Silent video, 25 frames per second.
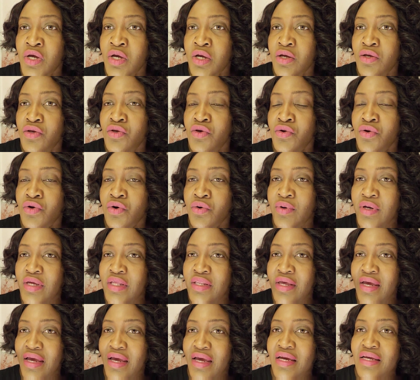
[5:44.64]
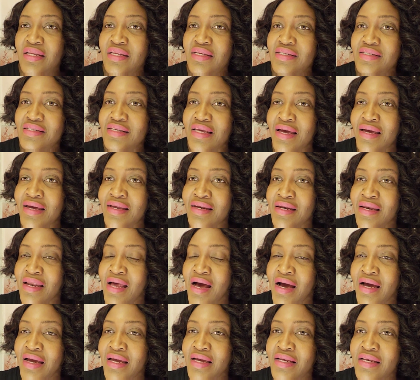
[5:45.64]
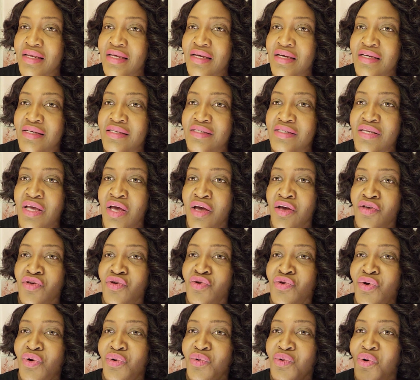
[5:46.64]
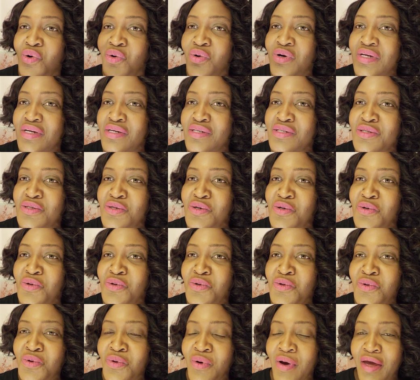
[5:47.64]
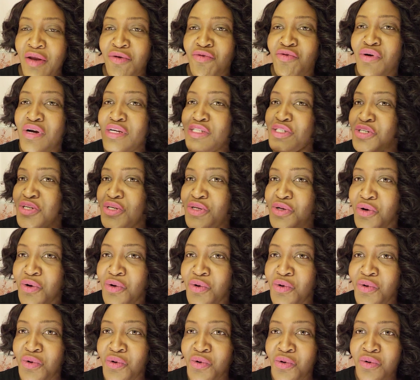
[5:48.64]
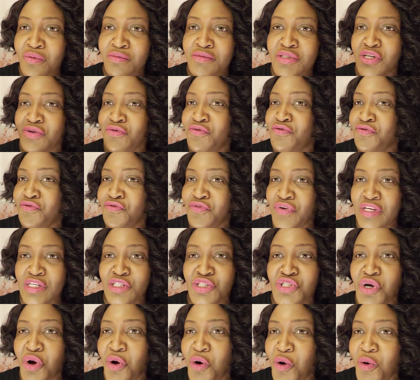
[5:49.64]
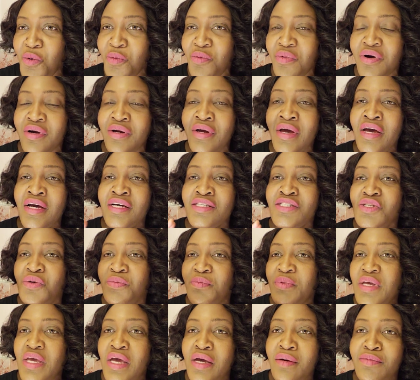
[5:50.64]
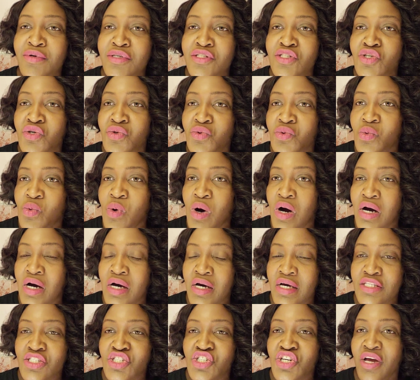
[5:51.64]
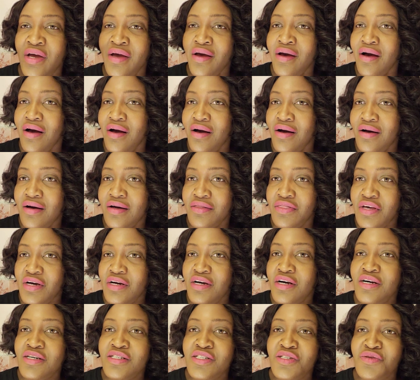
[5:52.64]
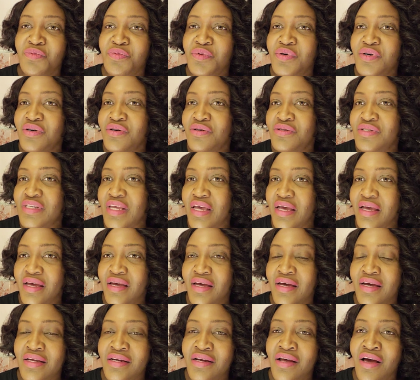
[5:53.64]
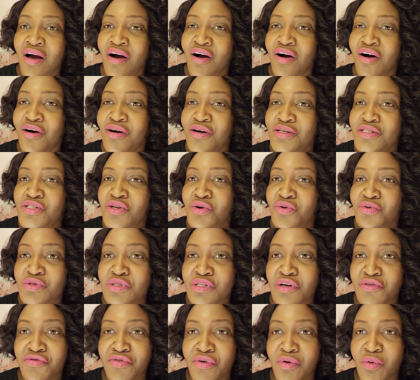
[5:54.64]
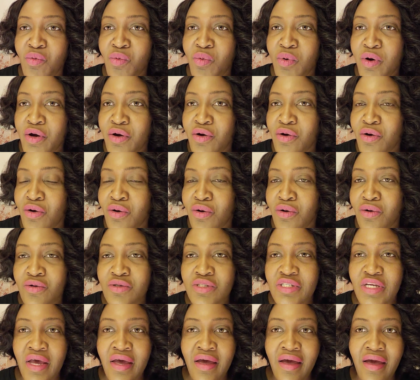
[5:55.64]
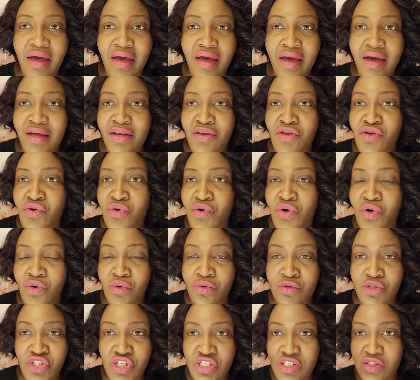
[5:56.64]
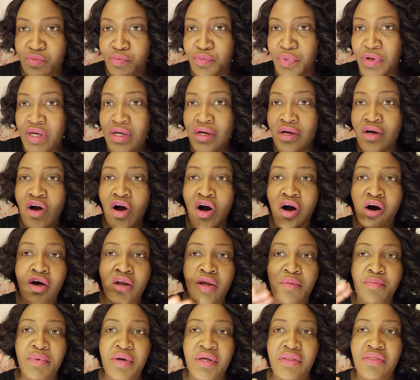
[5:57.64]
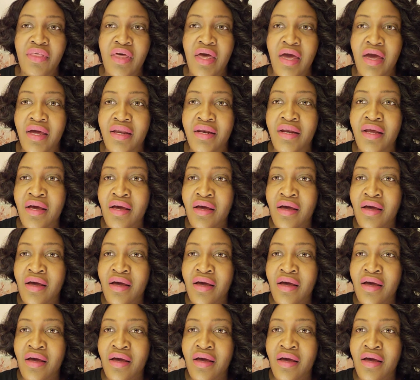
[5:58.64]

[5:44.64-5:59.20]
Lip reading: you know, in the 80s and 90s, you know, going to school and rushing home to finish your homework to be able to watch the Huxtables and also Different Worlds, and, you know, just being caught up in that